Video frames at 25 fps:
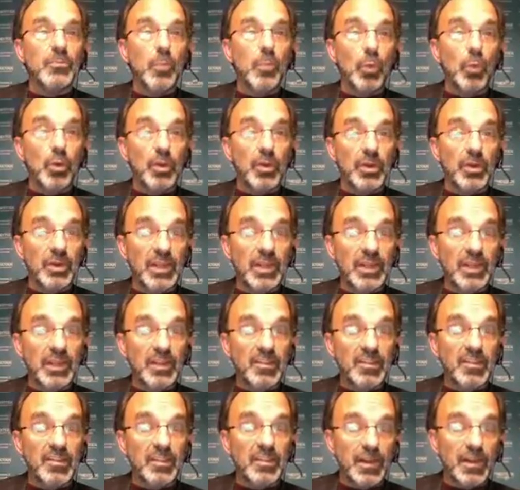more
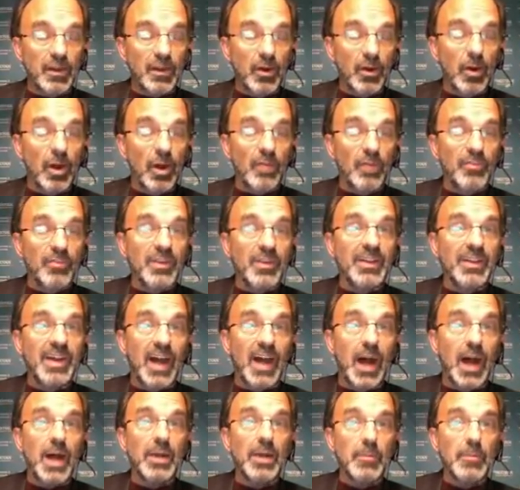needs that are often
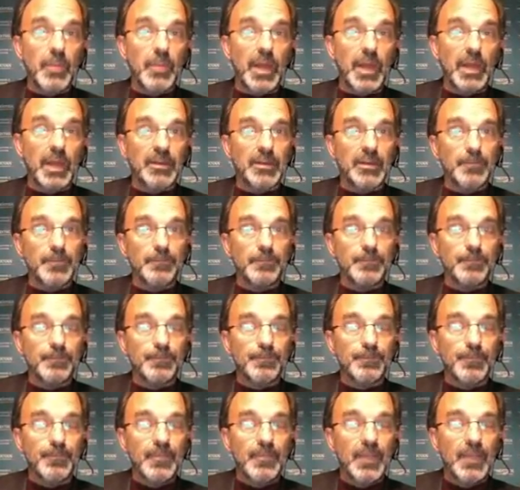unmet.
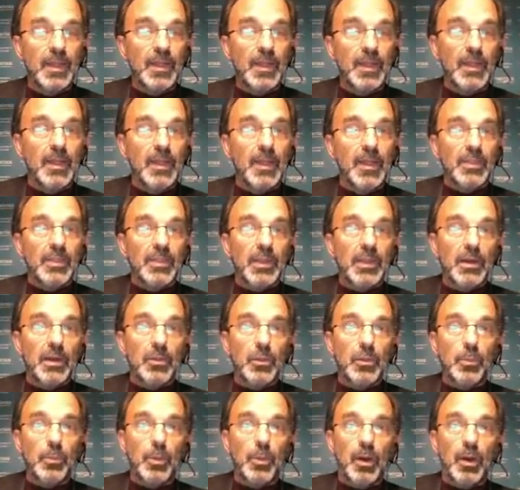The
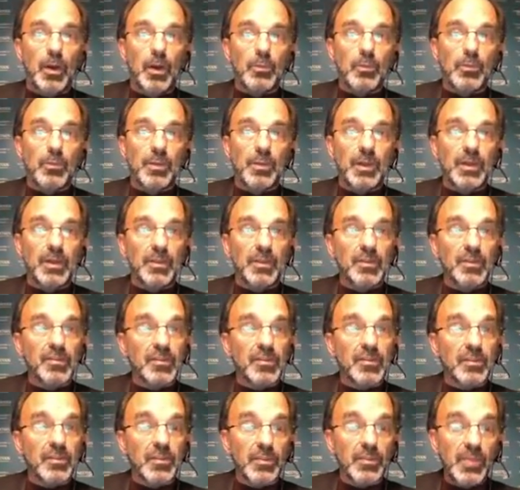other problem
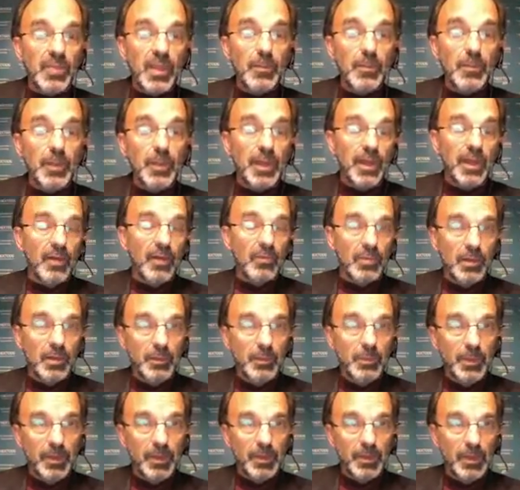is that they may have
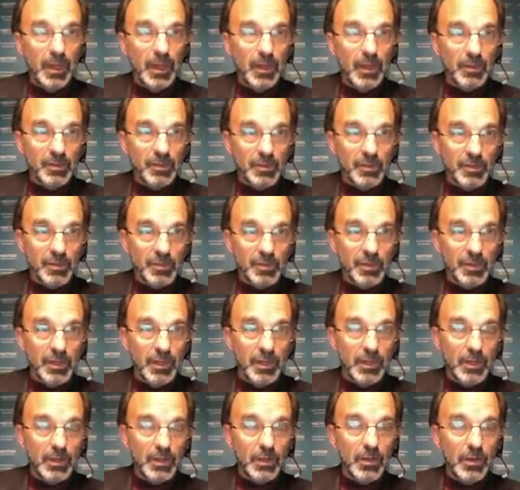limited access to
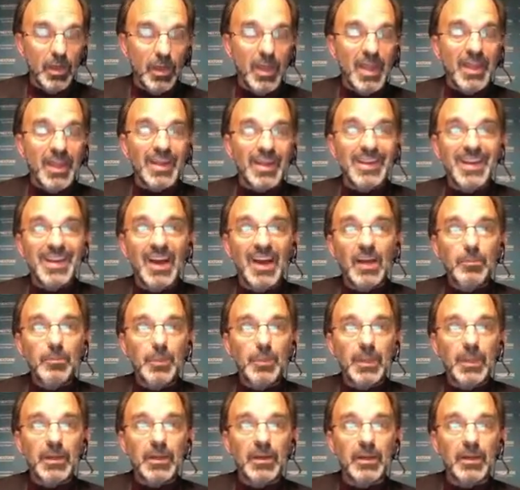care, not
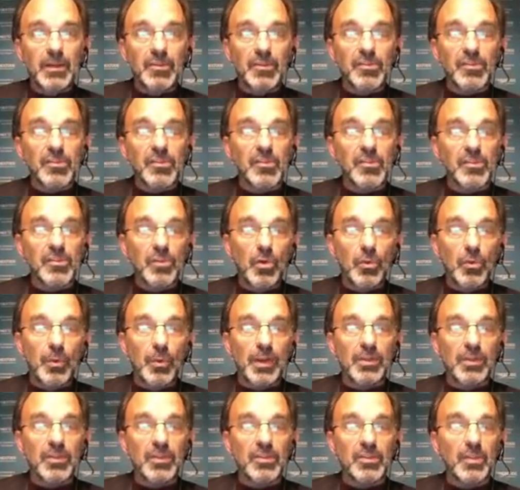because so
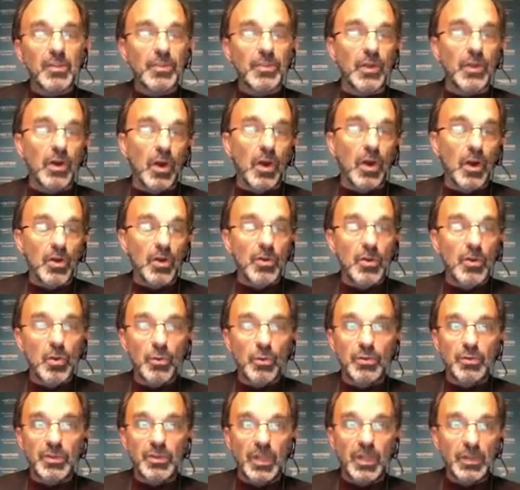much that there are
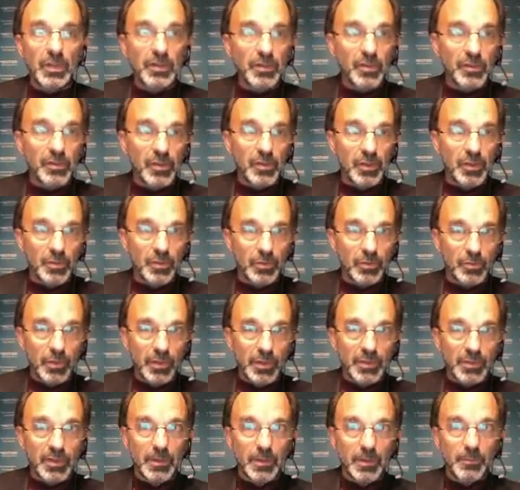no dentists to
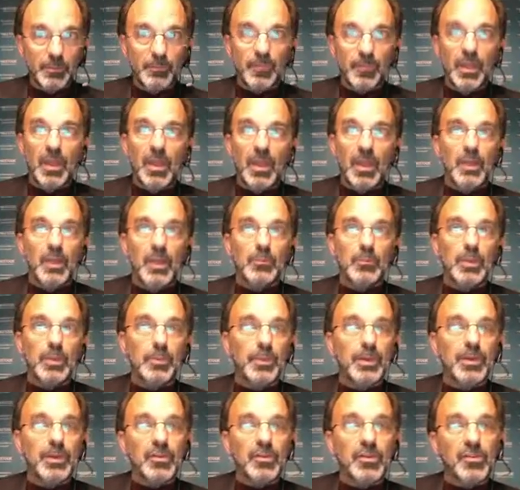treat them, but
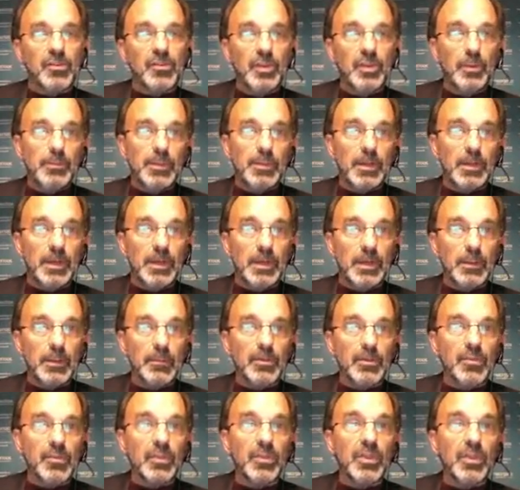because
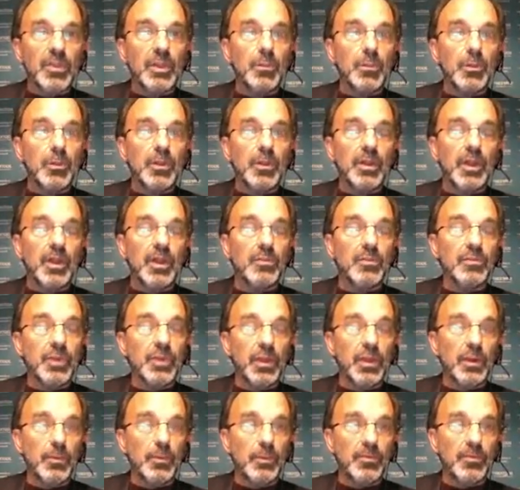sometimes they will have
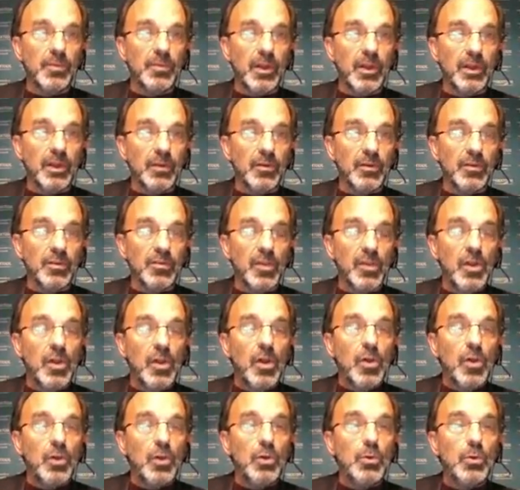care providers
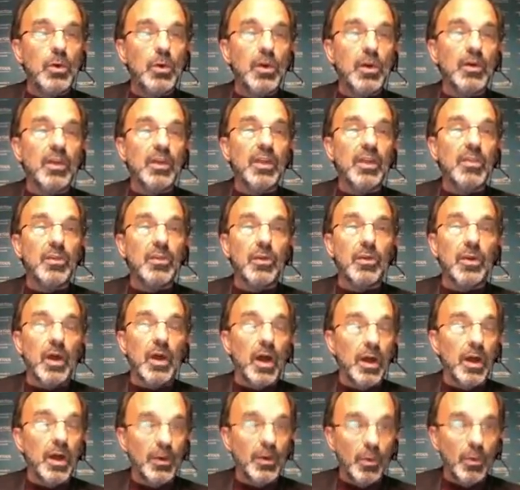who are either
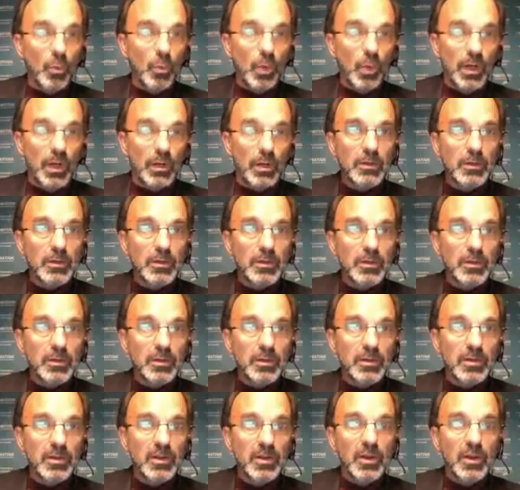unaware
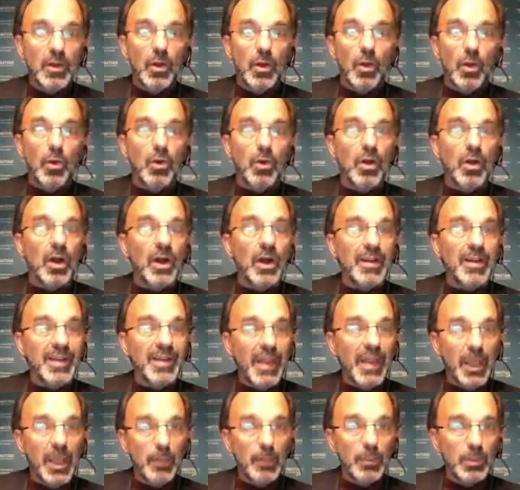or
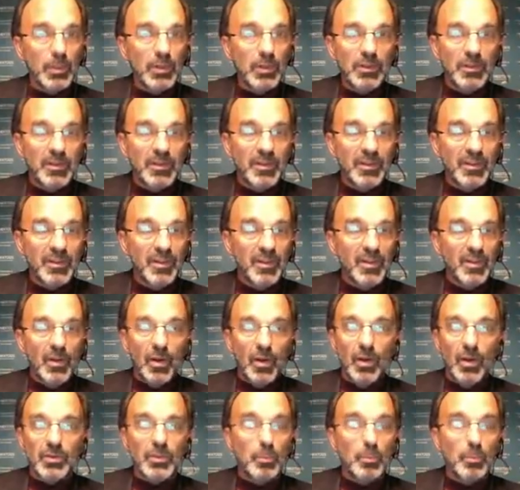unable
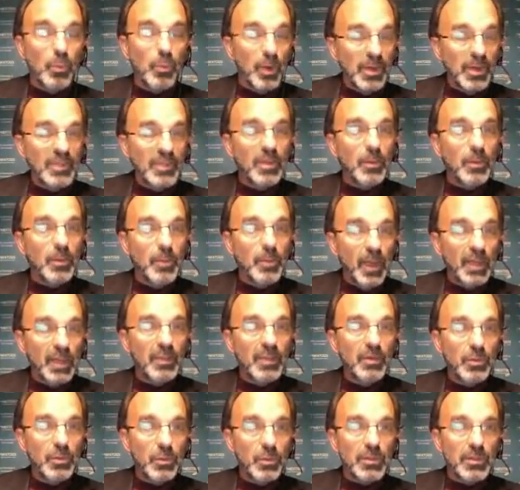to bring them
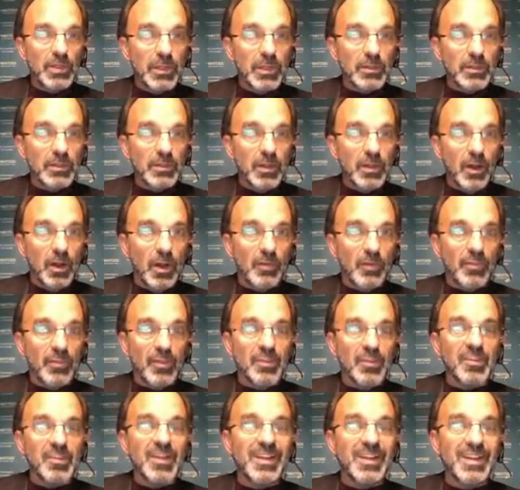into a dental
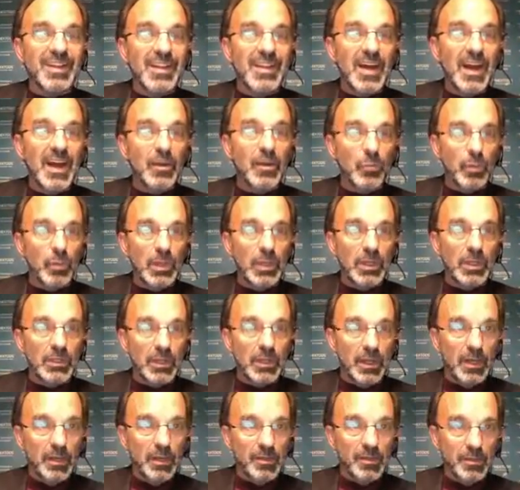office, not
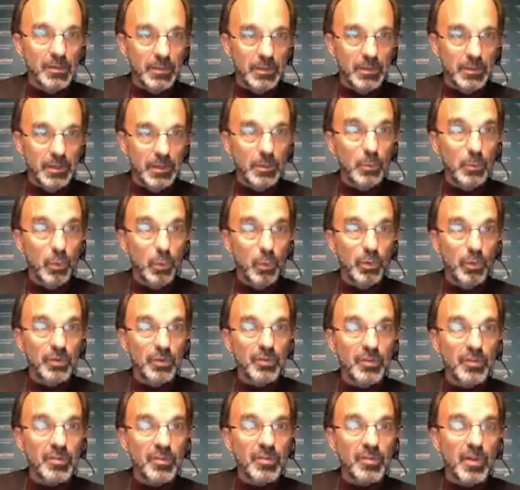realizing the
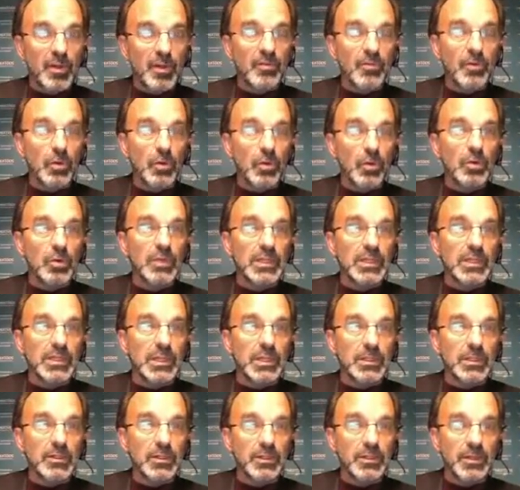importance of early
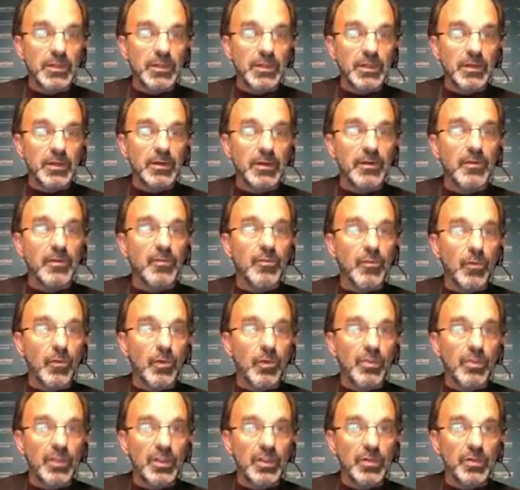dental care
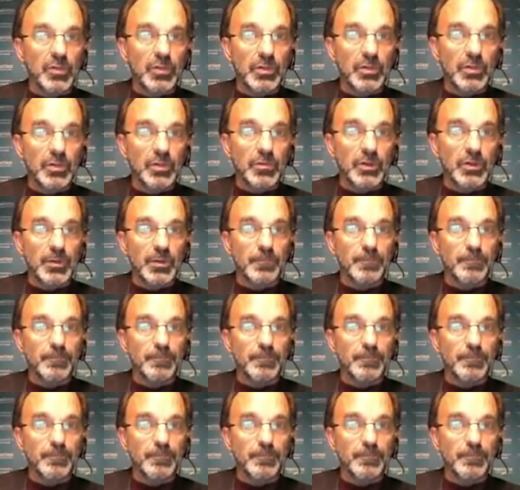for these children.